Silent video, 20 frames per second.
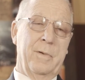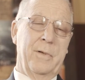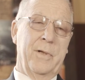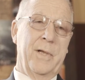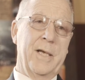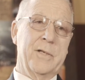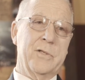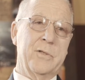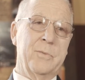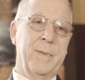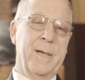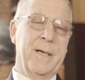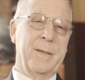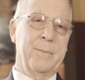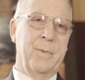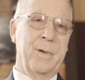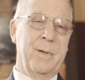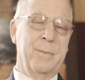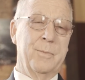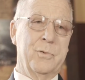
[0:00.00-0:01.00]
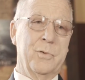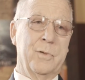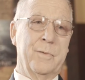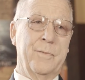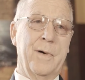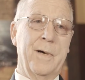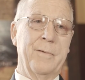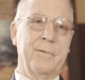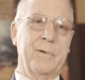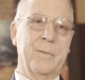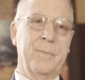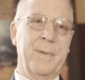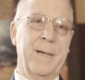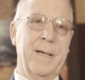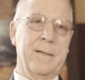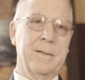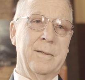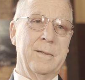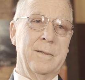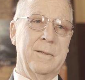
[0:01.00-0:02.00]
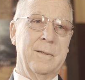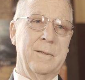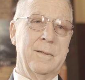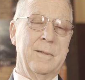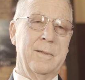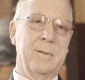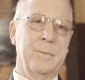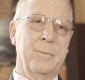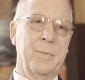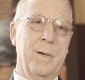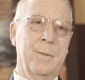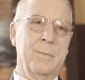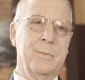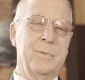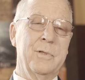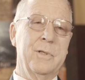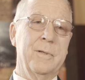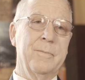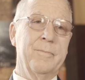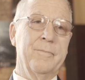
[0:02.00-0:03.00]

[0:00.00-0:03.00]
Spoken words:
1,000-pound bombs or 500-pound bombs,